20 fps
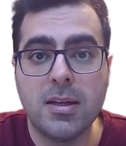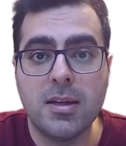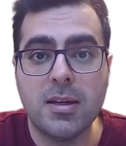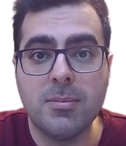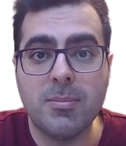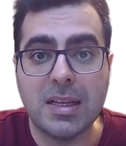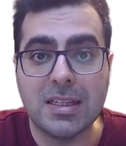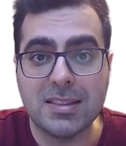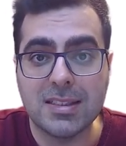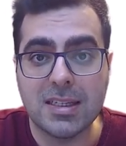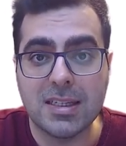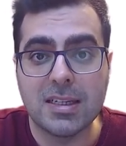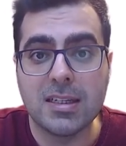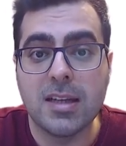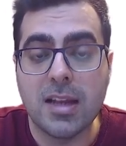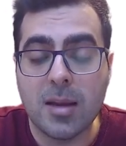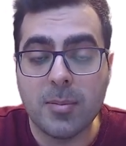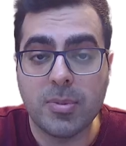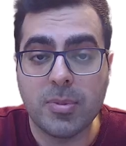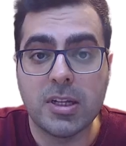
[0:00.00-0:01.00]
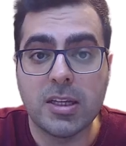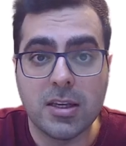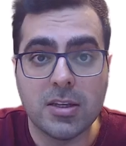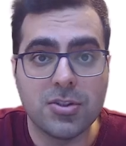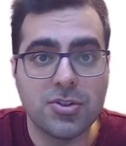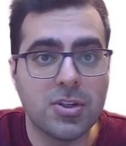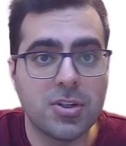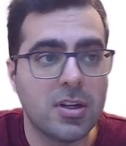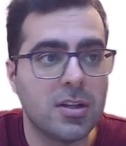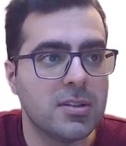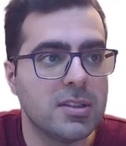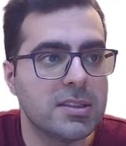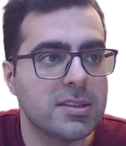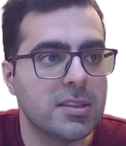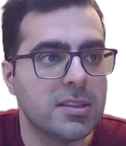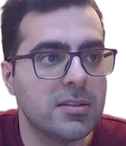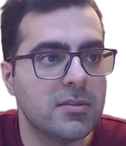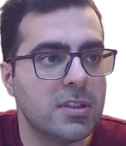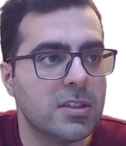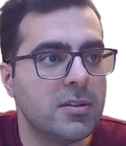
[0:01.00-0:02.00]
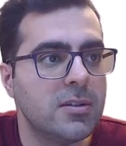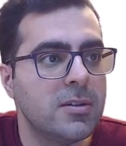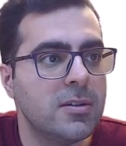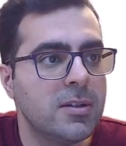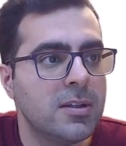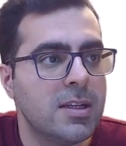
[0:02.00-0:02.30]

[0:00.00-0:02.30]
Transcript: basically an application on the server.